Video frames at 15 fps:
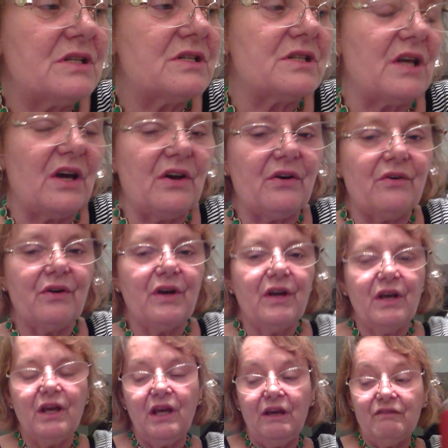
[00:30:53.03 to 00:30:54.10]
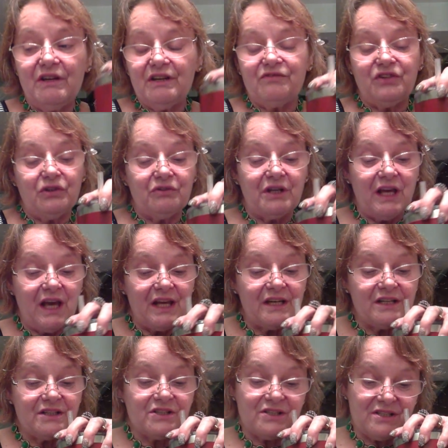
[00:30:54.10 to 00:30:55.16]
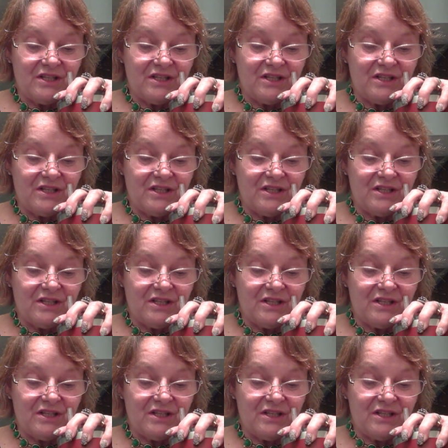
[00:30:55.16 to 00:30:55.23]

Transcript: So even if you get it